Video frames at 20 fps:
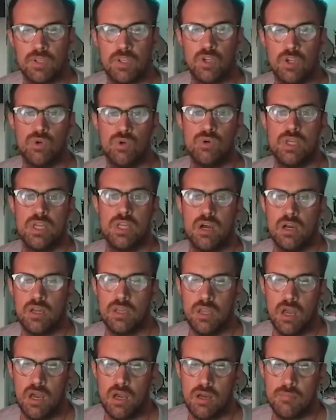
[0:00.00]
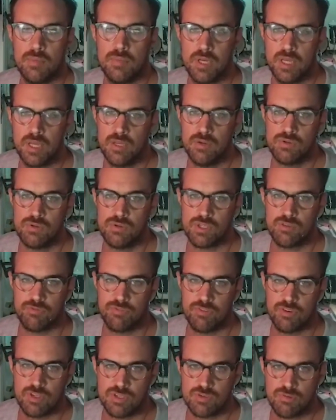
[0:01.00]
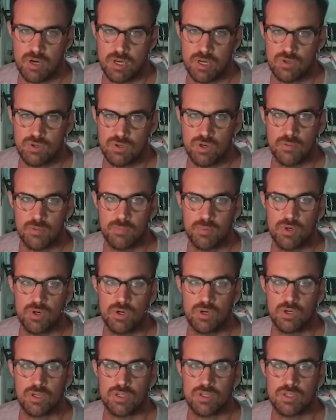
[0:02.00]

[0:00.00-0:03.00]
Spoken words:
Coolie Eye Harmony was the first record I bought on